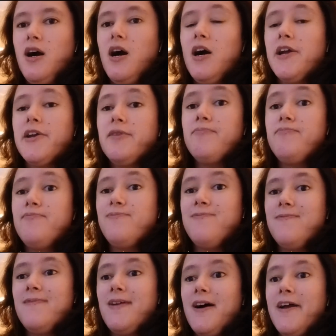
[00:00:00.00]
I
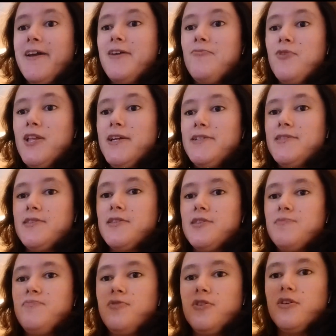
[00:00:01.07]
can relate to
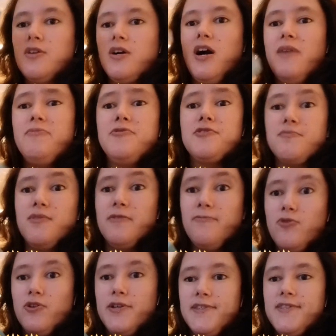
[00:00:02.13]
this book. I'm using my
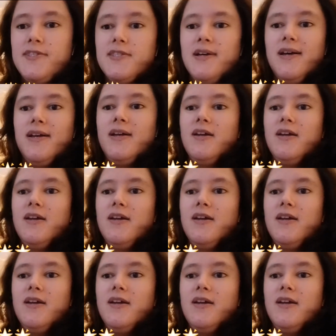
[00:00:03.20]
voice.